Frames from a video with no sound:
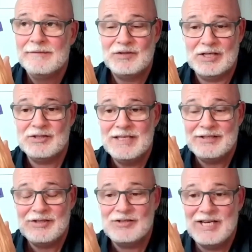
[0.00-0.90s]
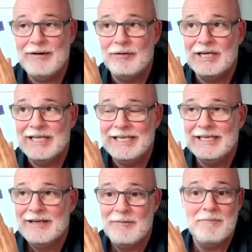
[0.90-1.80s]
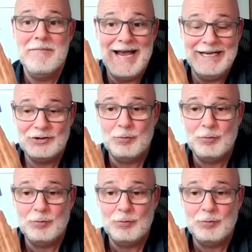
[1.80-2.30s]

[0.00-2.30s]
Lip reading: doesn't necessarily match